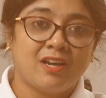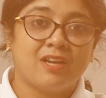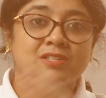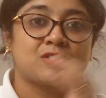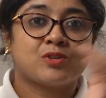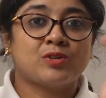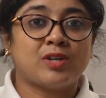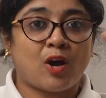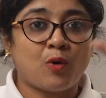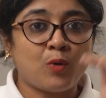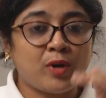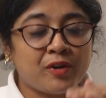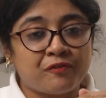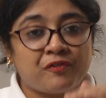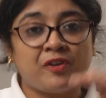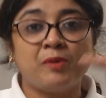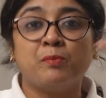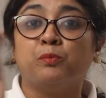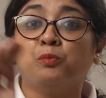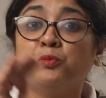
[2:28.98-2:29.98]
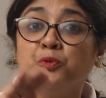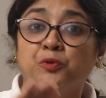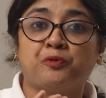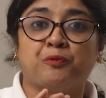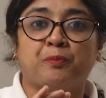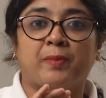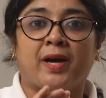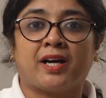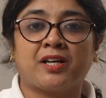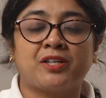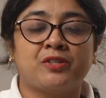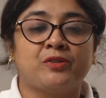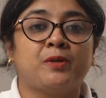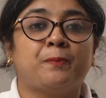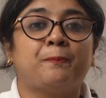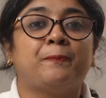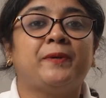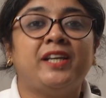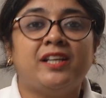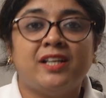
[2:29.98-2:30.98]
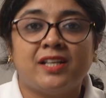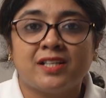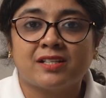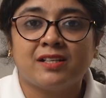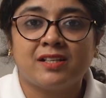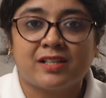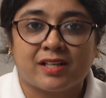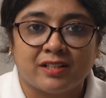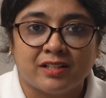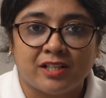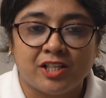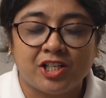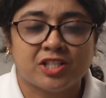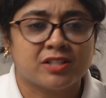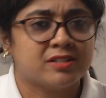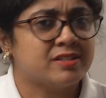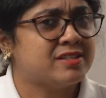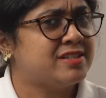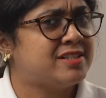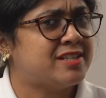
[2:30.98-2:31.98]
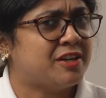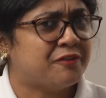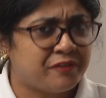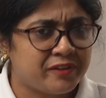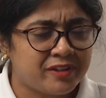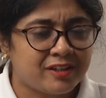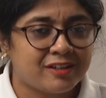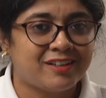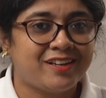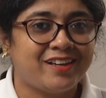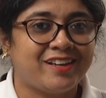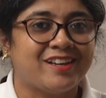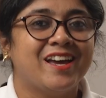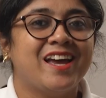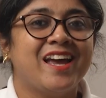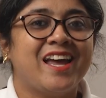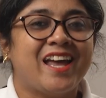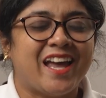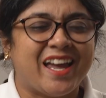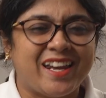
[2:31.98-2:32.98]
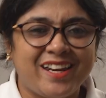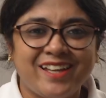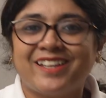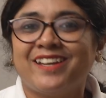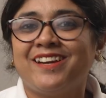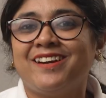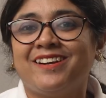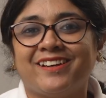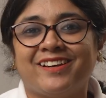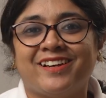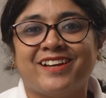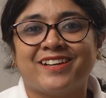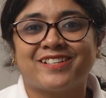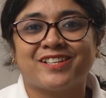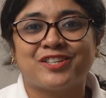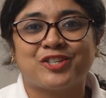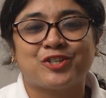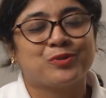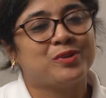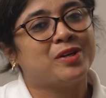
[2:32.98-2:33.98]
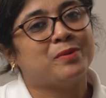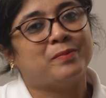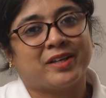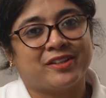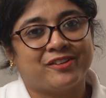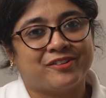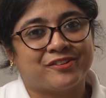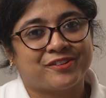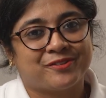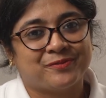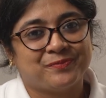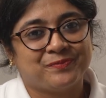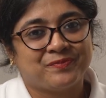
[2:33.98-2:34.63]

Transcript: So now if we move back to the prenatal conditions, definitely anything related to the mother